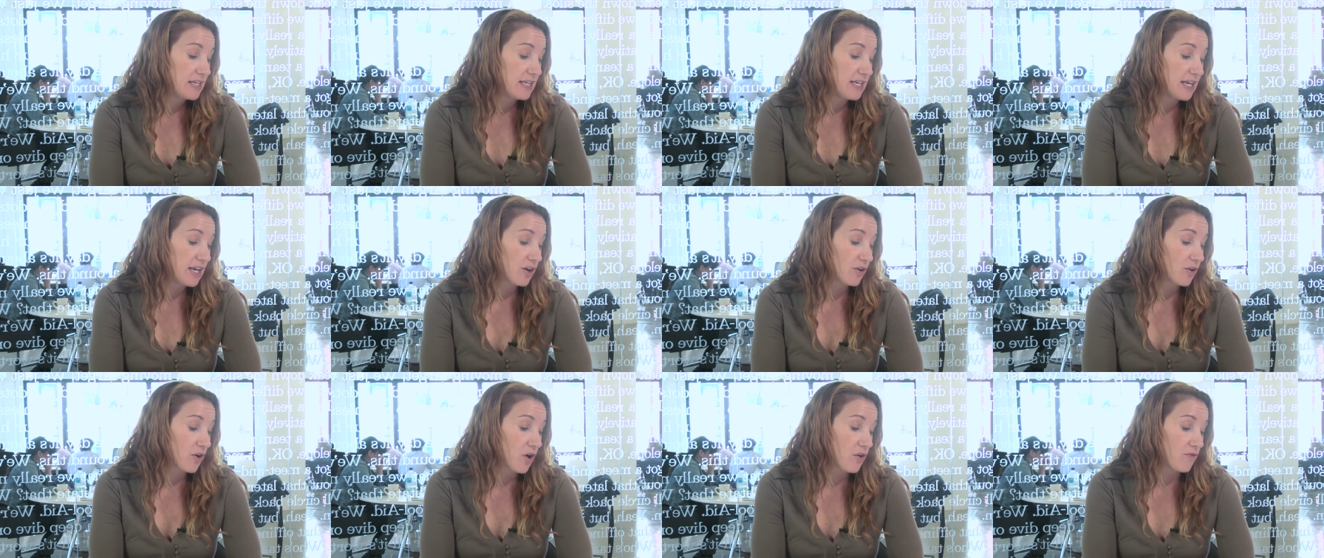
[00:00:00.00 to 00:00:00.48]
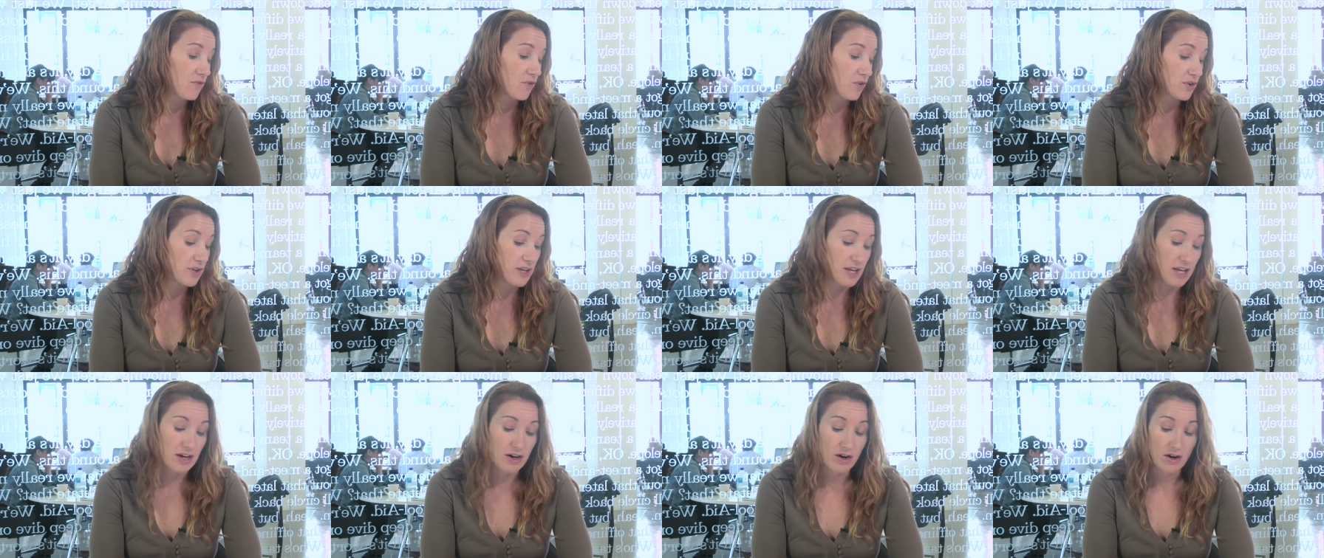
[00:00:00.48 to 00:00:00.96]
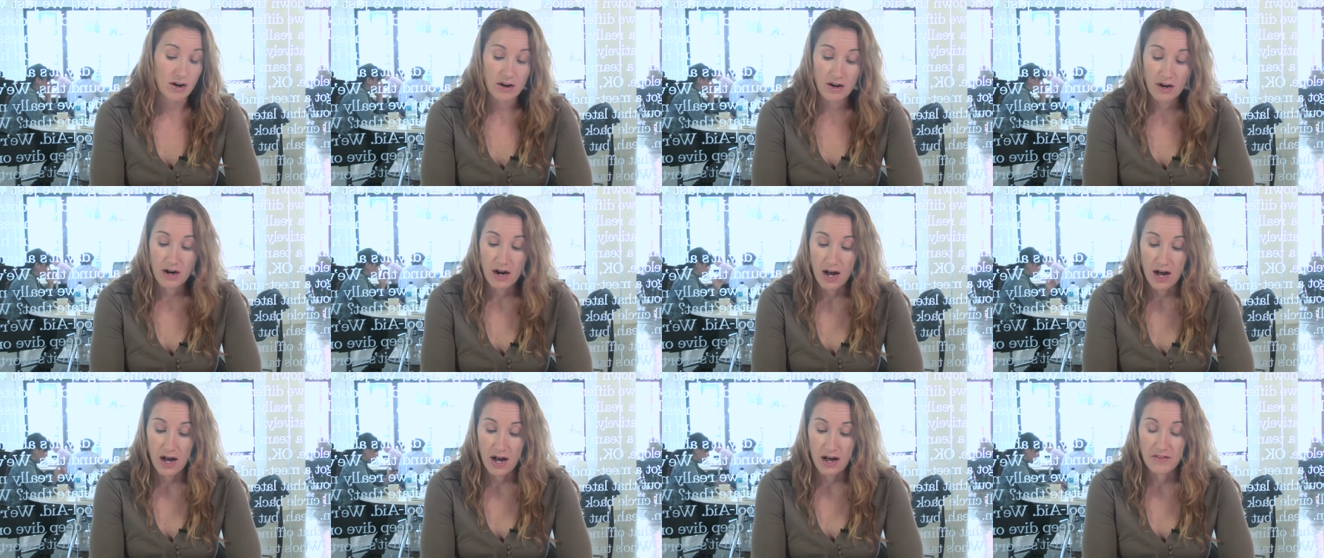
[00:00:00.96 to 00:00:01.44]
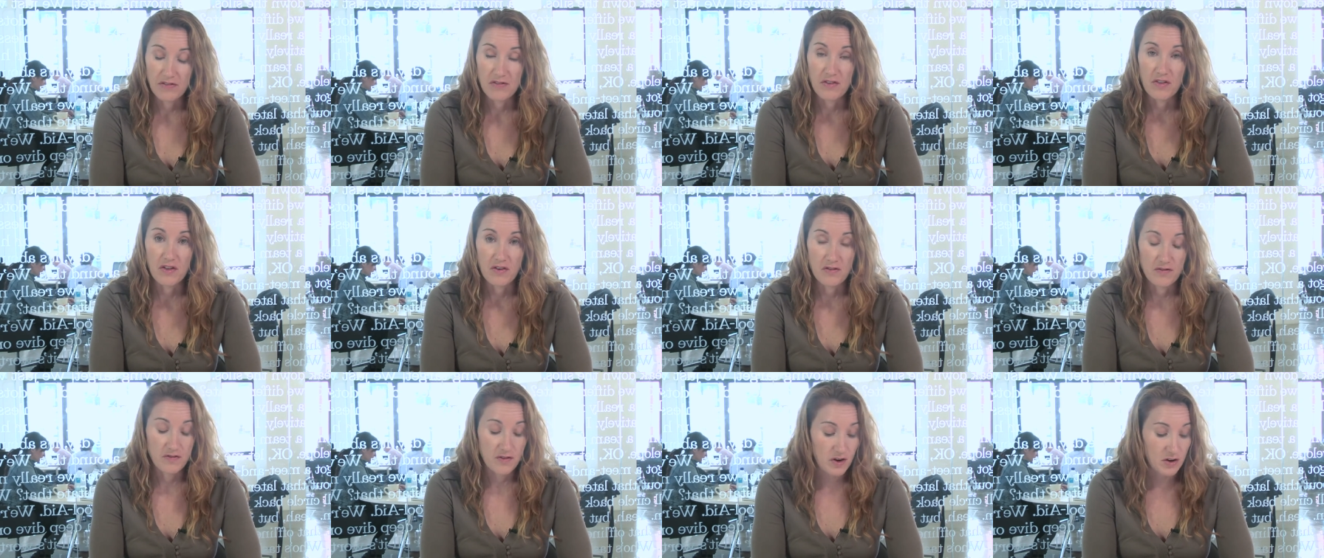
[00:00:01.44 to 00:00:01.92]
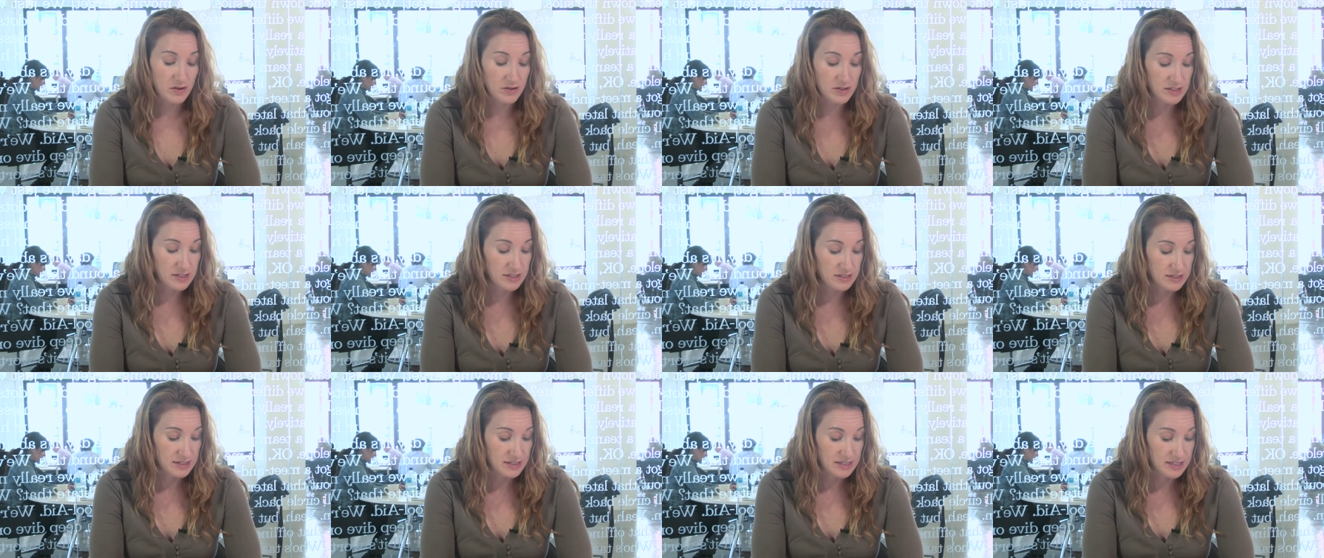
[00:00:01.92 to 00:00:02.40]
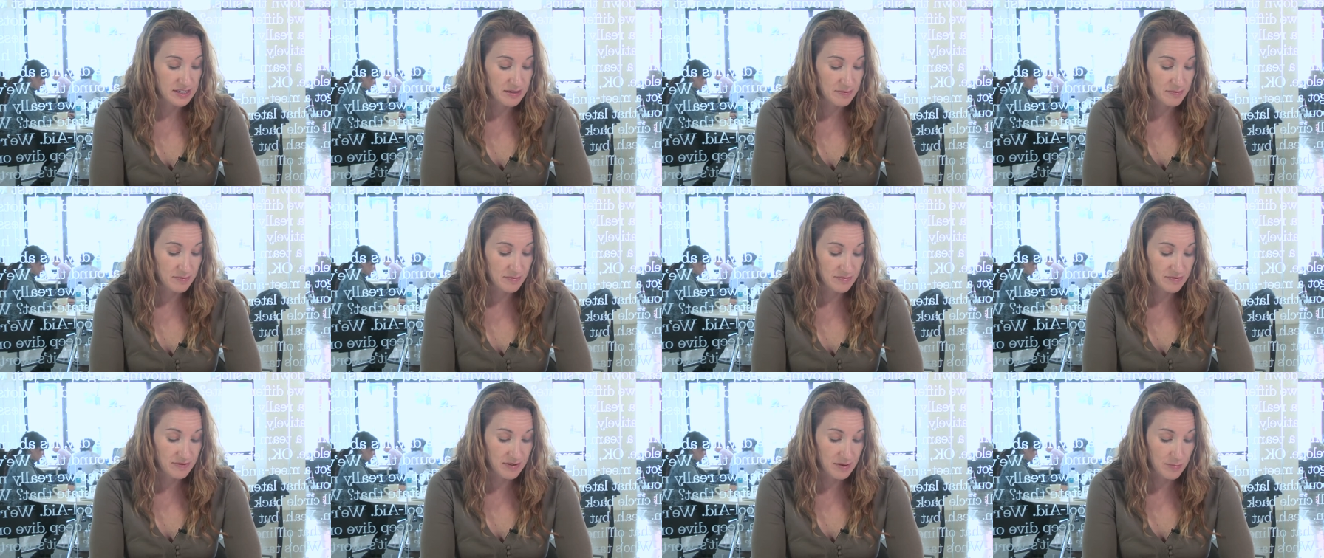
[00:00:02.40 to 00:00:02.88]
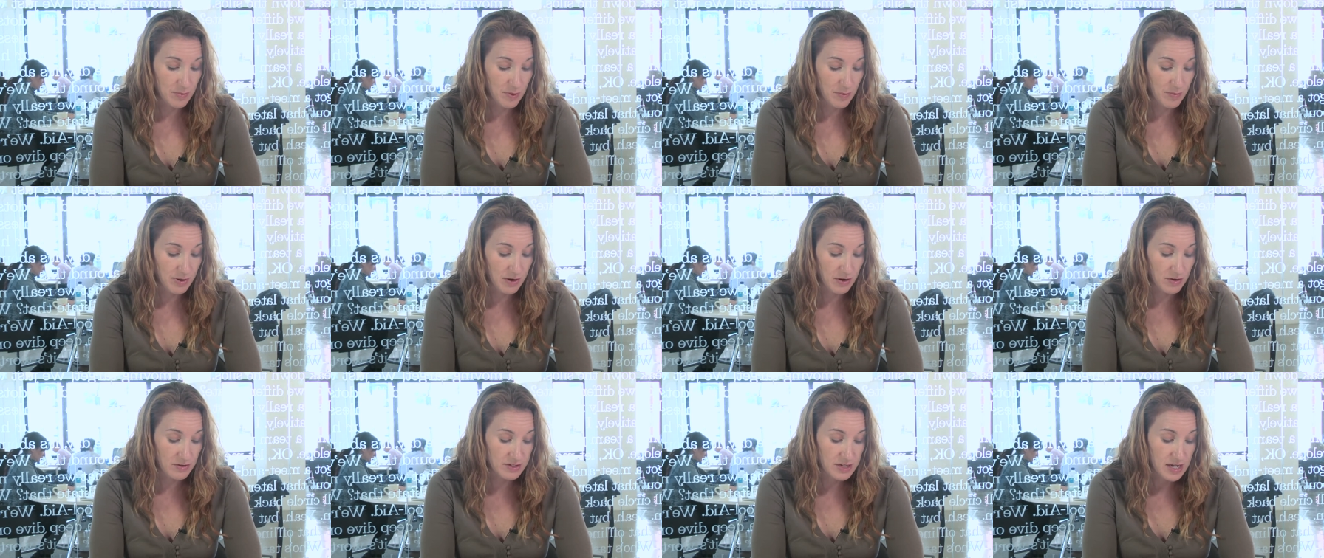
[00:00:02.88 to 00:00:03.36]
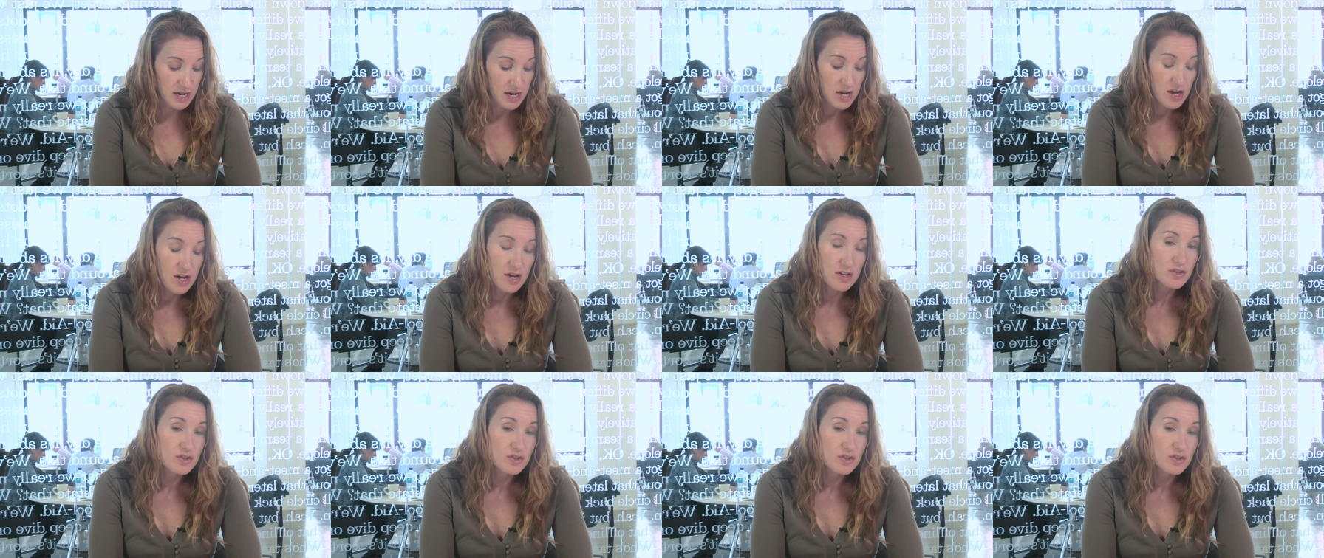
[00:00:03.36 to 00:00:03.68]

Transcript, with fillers: year over year uh, for their fall season TV premieres.